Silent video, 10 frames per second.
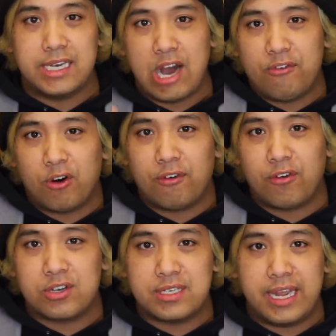Now for a
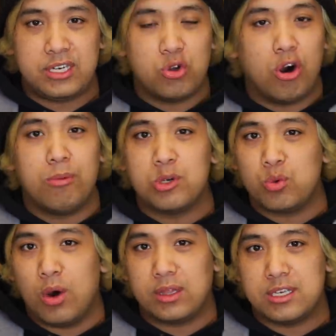first date, you almost
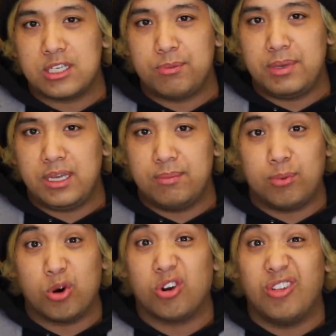want this to be
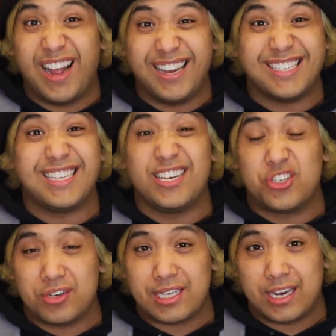borderline
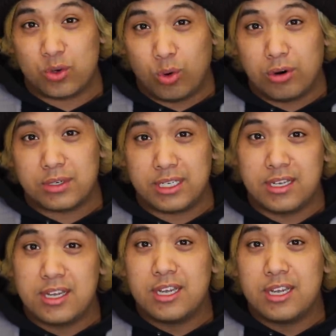signature scent quality,